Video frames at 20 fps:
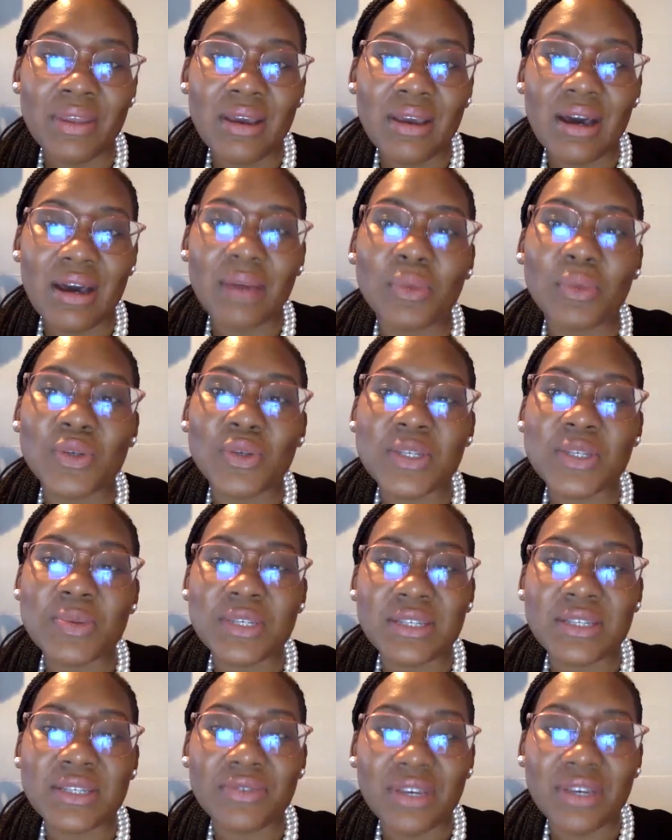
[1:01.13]
and
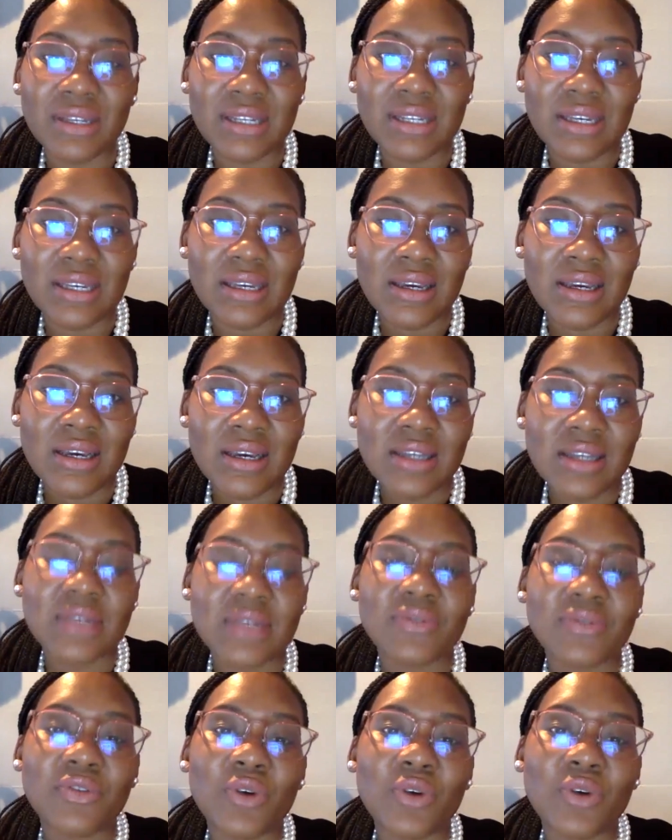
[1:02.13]
specifically, to
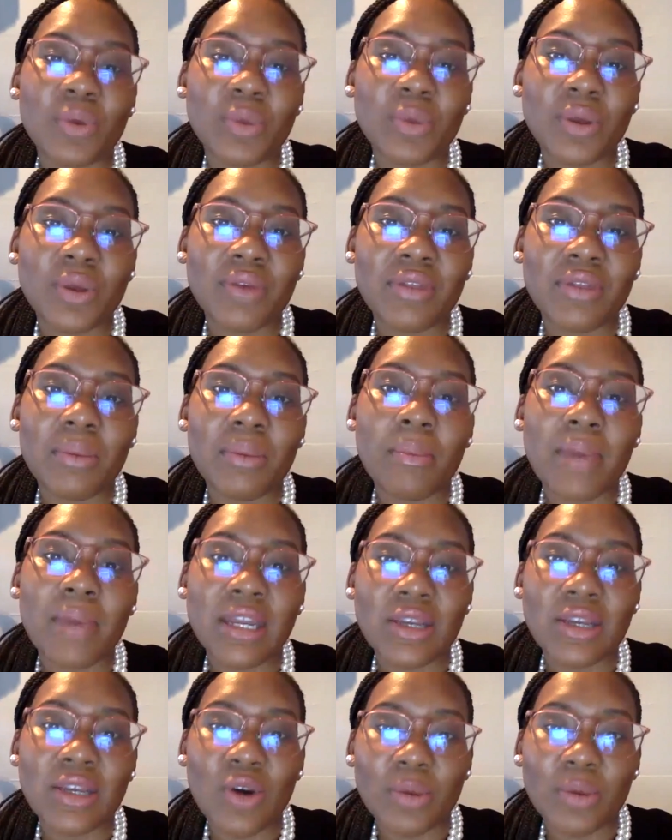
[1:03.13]
inform you of the
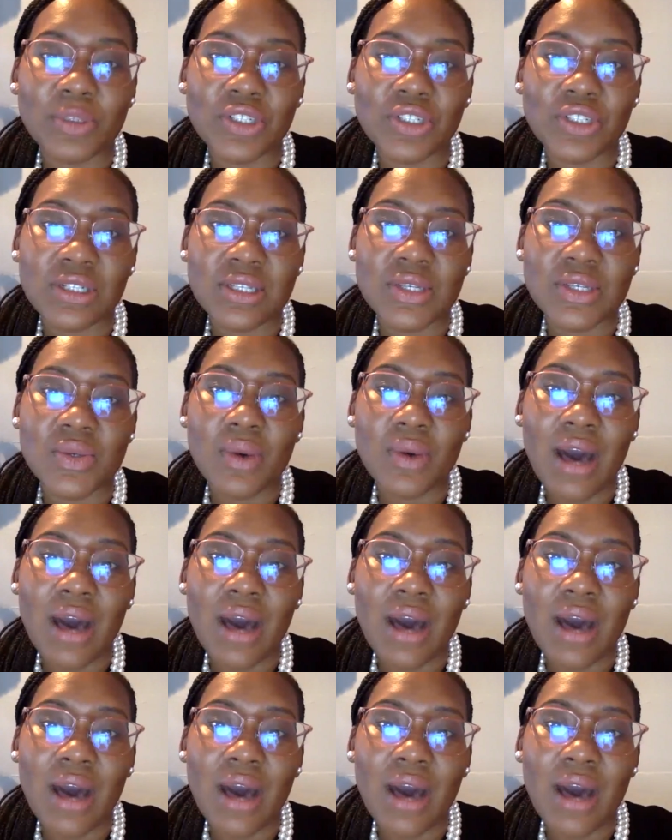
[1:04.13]
many options you